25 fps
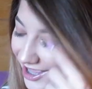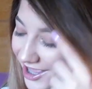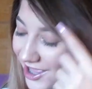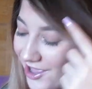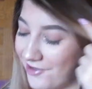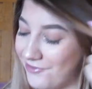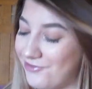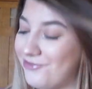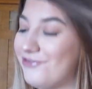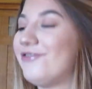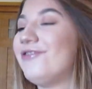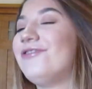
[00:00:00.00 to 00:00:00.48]

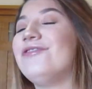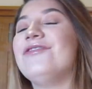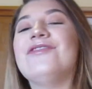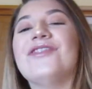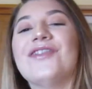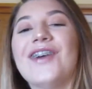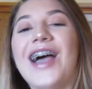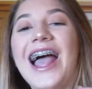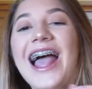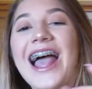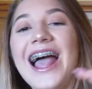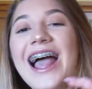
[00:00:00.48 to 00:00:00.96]
A
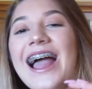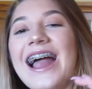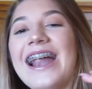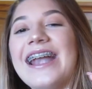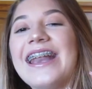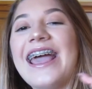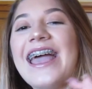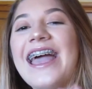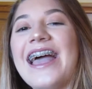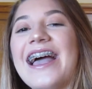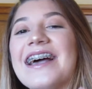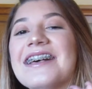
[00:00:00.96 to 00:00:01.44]
fat
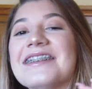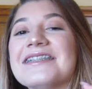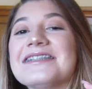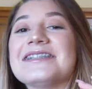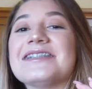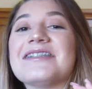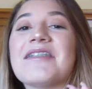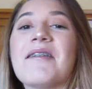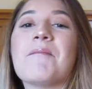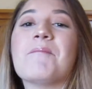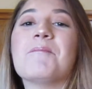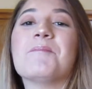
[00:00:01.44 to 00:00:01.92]

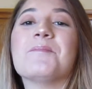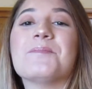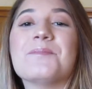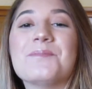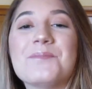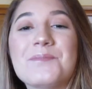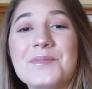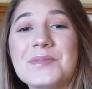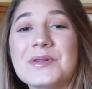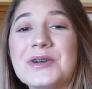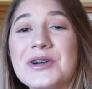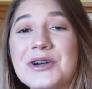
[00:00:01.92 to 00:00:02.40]
ass
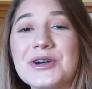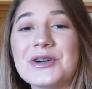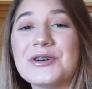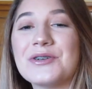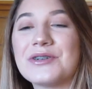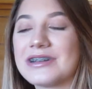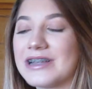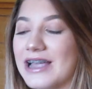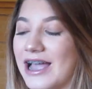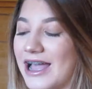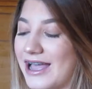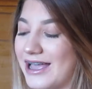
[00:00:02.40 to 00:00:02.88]

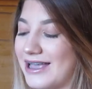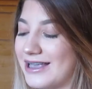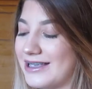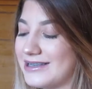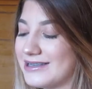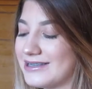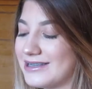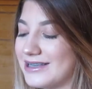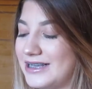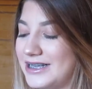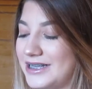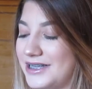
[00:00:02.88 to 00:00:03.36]
mood,
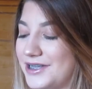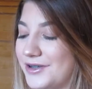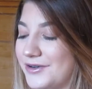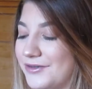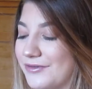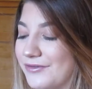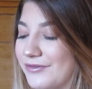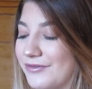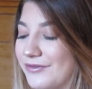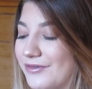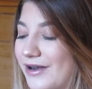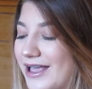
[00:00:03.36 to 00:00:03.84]
guys.
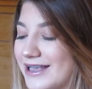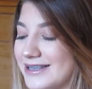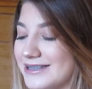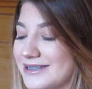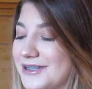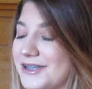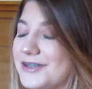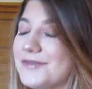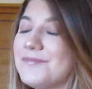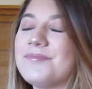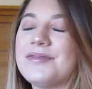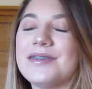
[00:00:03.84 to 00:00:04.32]

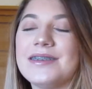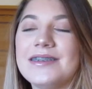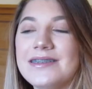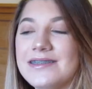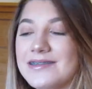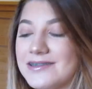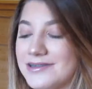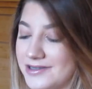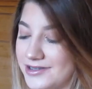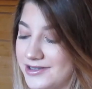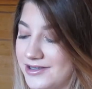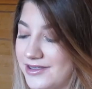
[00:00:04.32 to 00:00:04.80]
Rest in
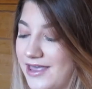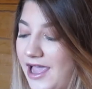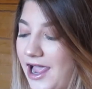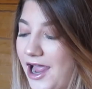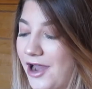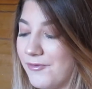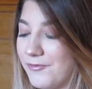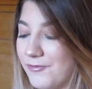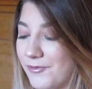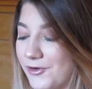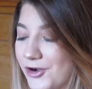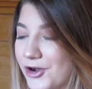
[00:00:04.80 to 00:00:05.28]
peace to
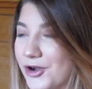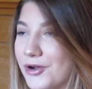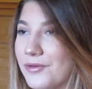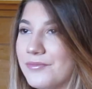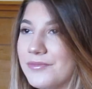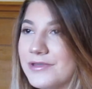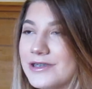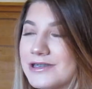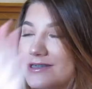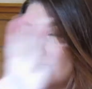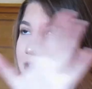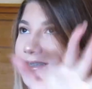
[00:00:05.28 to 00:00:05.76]
that room.
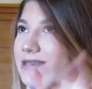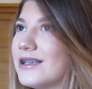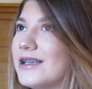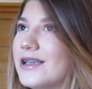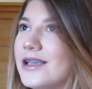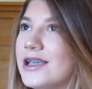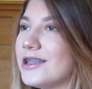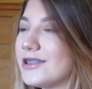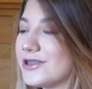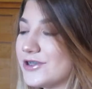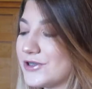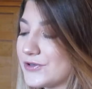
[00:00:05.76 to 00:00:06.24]
That's,
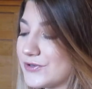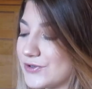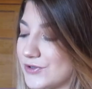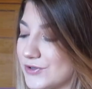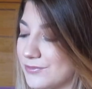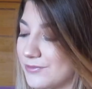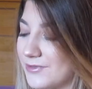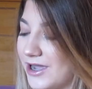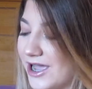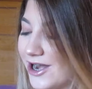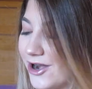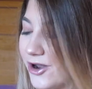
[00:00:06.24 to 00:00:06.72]
this
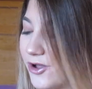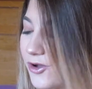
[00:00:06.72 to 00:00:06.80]
room got